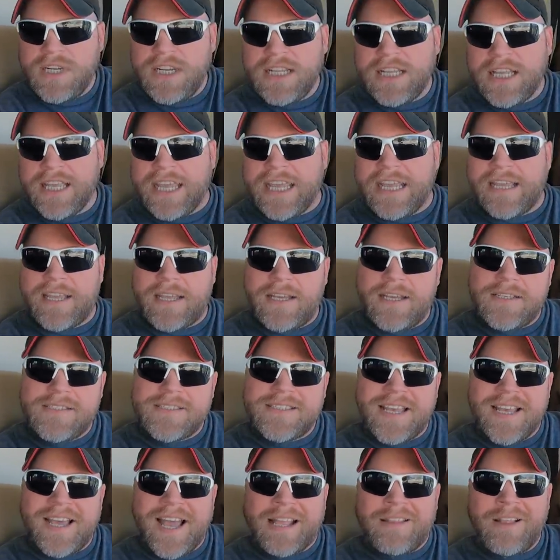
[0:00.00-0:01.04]
really?
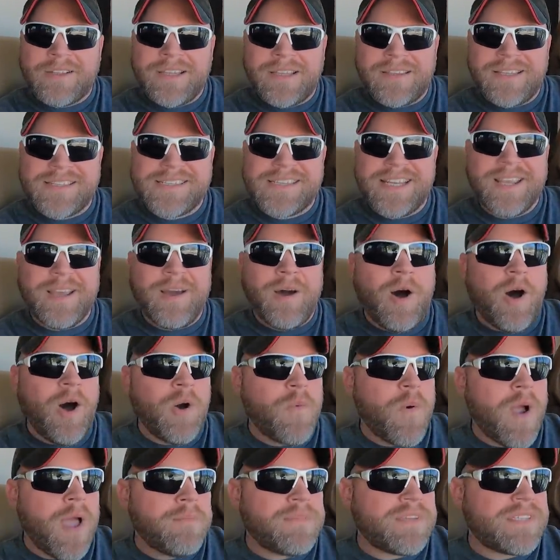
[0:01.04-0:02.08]
Because I looked on the City
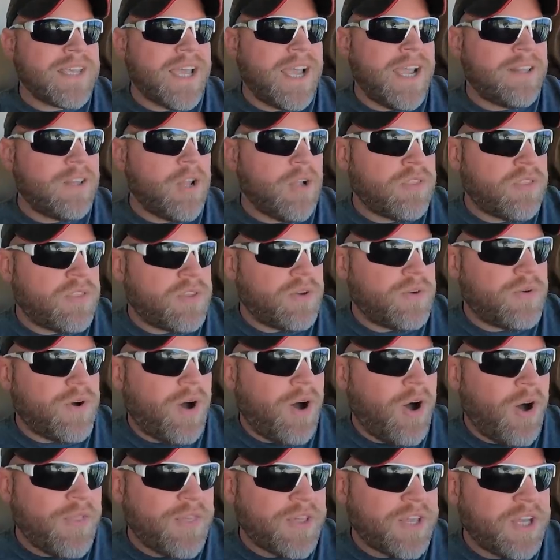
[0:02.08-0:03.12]
Hall website, looked through
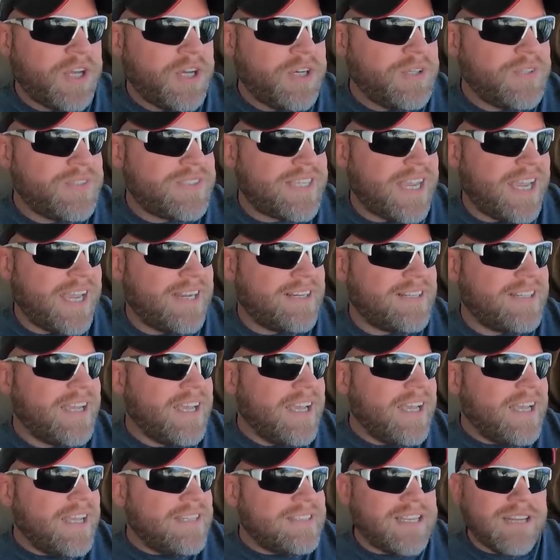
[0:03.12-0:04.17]
all the codes, and
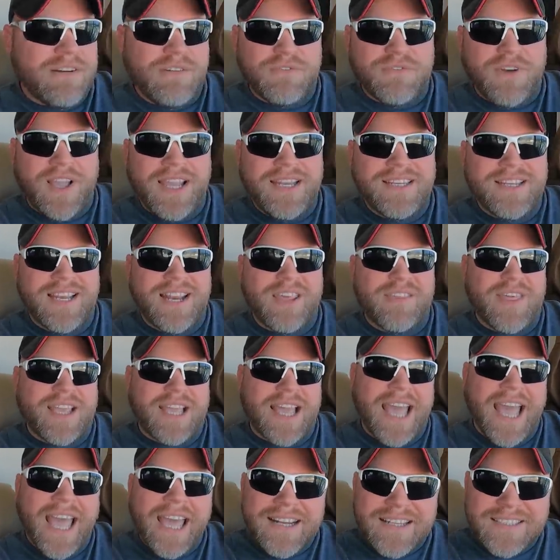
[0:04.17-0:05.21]
didn't find
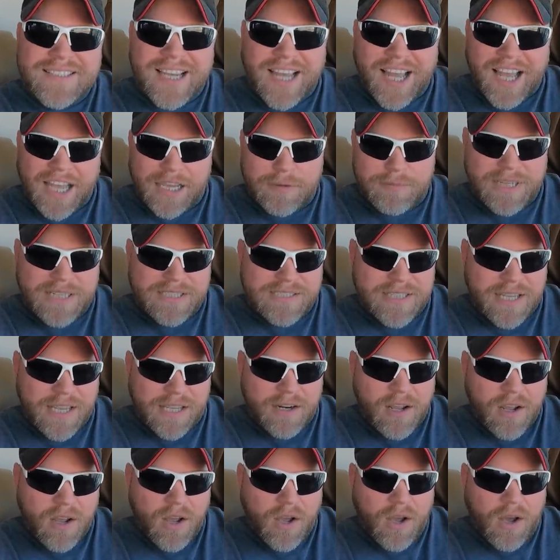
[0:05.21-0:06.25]
anything ahead of time. He
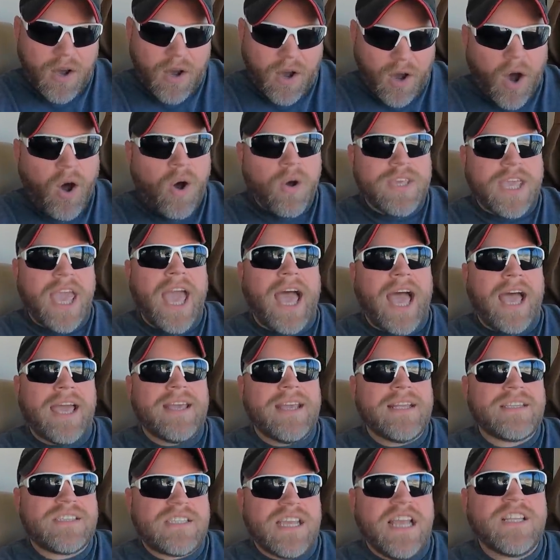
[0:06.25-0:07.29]
said, oh yeah,
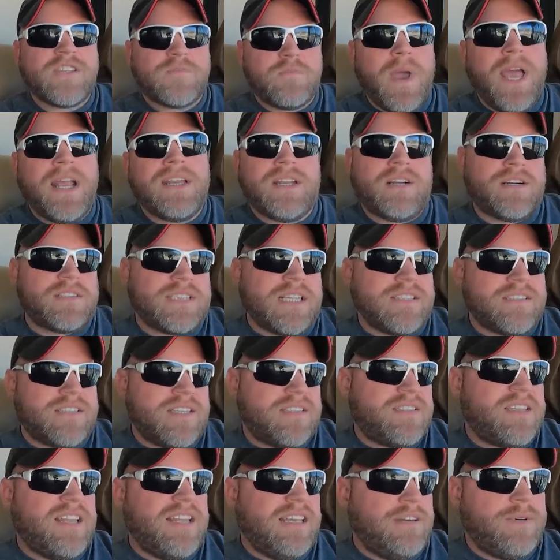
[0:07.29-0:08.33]
it's been here since
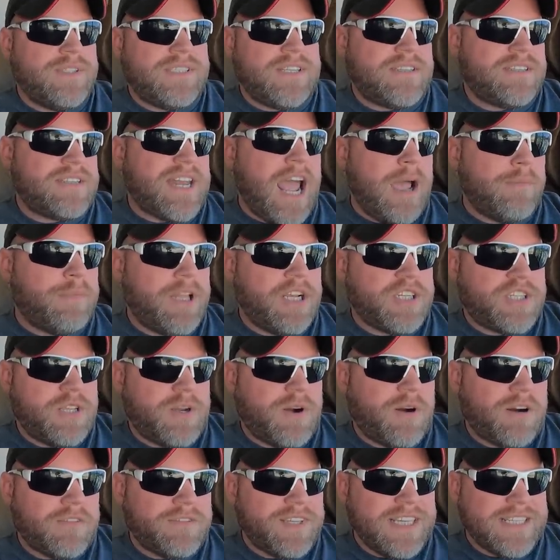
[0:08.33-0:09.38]
the city was established
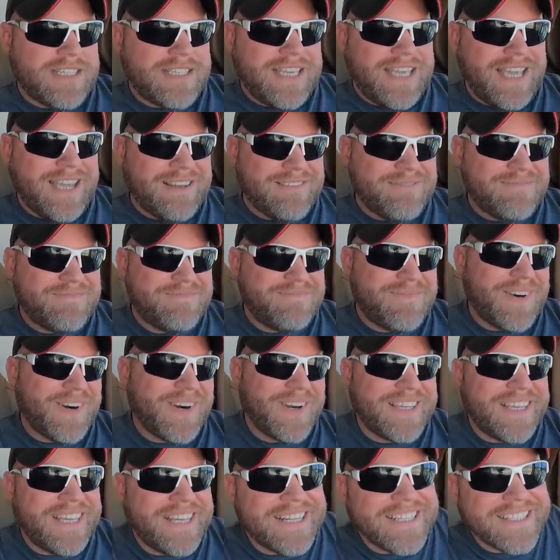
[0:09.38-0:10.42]
that RVs can't
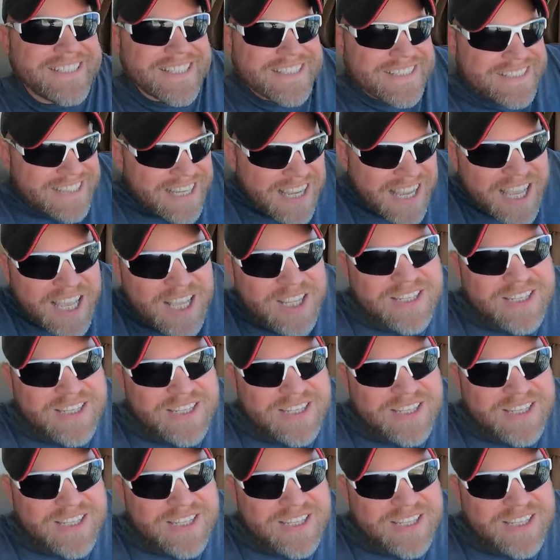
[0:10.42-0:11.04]
park here in this.